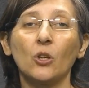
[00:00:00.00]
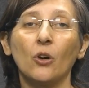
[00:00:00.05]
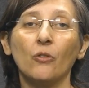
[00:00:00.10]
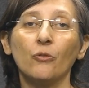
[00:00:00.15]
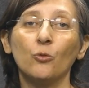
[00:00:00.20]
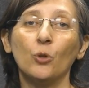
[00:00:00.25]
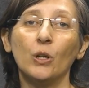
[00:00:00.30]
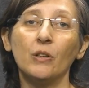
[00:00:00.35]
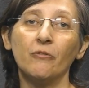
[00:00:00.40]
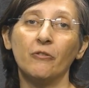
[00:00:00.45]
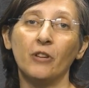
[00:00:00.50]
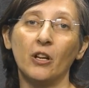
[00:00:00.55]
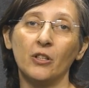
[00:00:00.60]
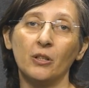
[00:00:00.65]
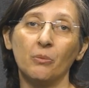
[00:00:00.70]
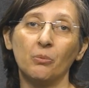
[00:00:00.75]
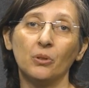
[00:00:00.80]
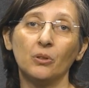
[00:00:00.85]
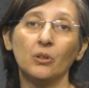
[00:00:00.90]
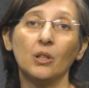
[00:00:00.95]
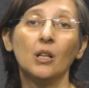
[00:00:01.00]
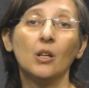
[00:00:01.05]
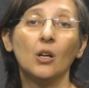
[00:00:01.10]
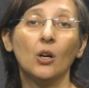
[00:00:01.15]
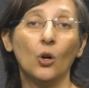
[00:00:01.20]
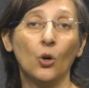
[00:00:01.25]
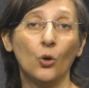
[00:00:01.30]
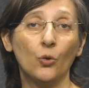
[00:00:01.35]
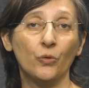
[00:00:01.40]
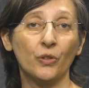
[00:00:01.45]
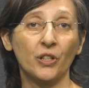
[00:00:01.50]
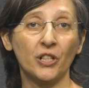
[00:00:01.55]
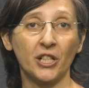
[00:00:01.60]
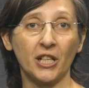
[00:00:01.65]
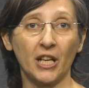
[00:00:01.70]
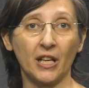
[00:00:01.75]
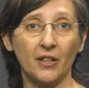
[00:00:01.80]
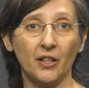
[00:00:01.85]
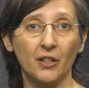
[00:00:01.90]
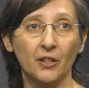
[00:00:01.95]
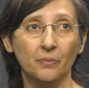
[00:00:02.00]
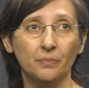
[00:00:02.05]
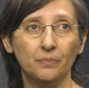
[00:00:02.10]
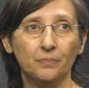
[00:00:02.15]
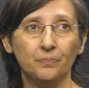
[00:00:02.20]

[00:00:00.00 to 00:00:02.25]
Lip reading: of one variable over another.